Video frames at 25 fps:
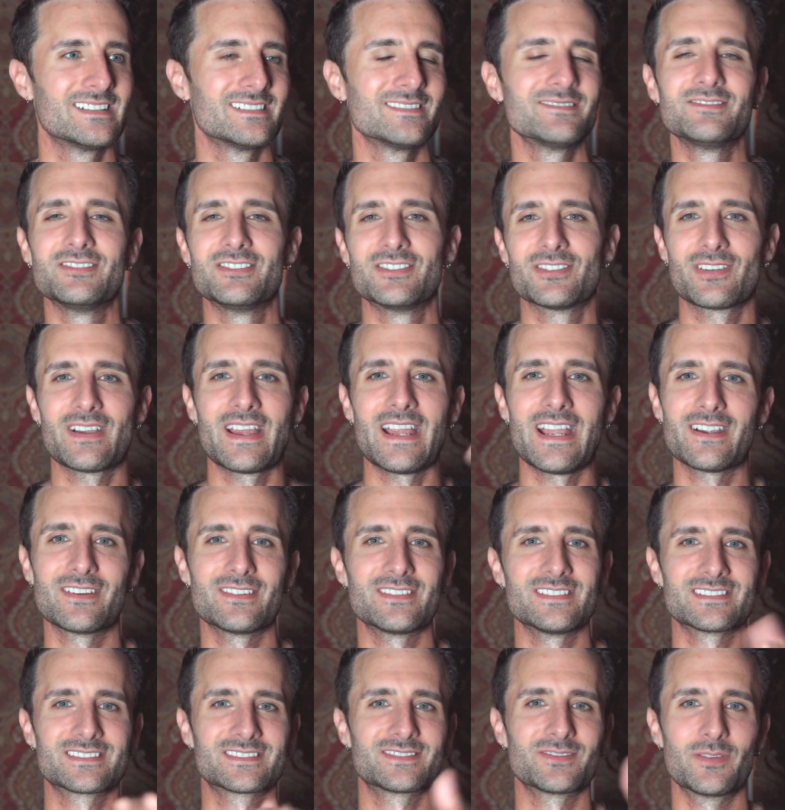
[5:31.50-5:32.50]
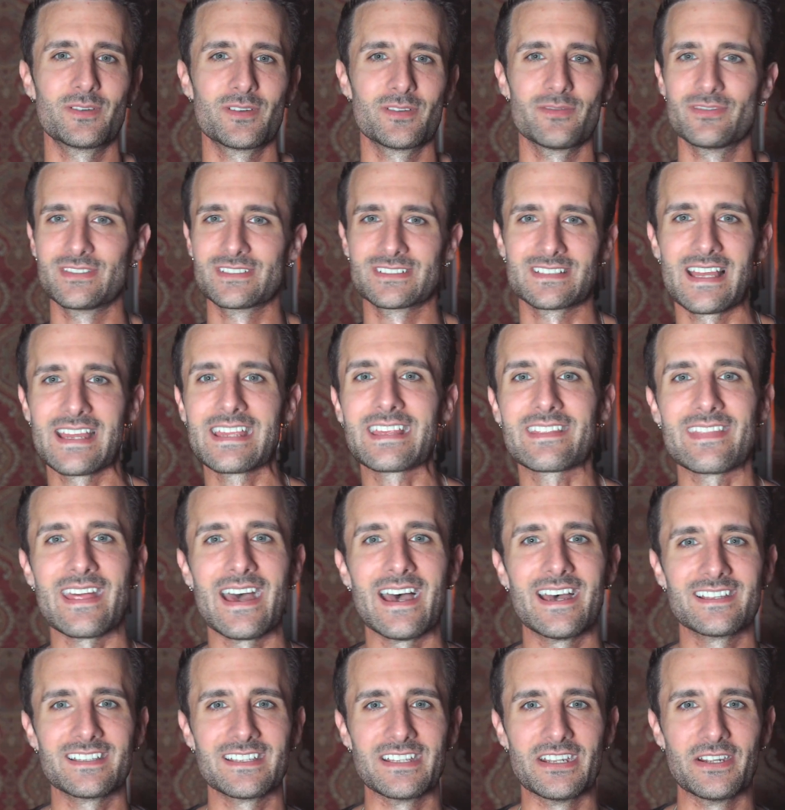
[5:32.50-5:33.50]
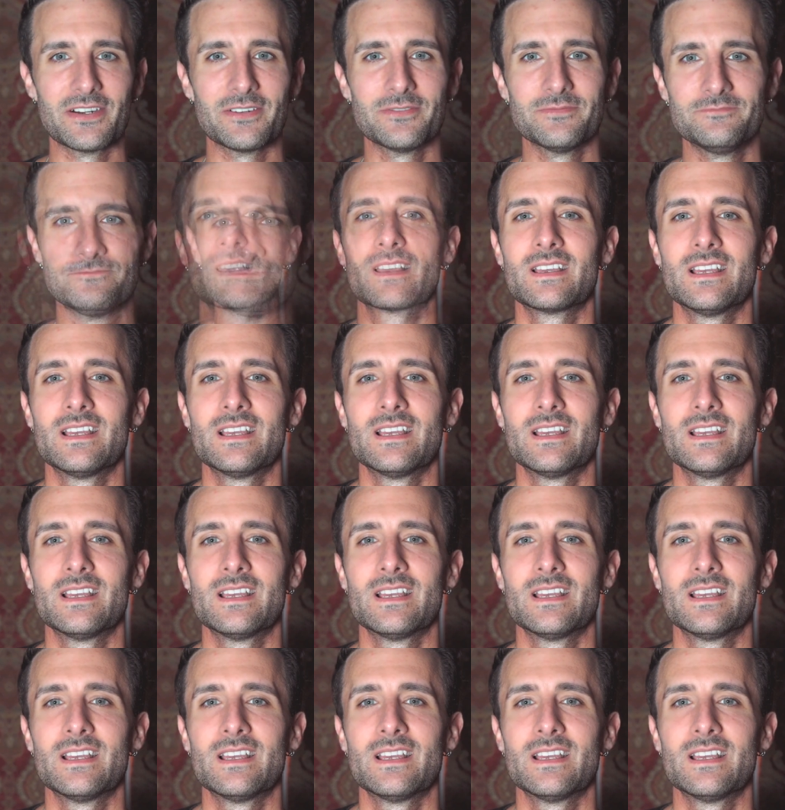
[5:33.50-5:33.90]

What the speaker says: your hair just sort of was like that, you know?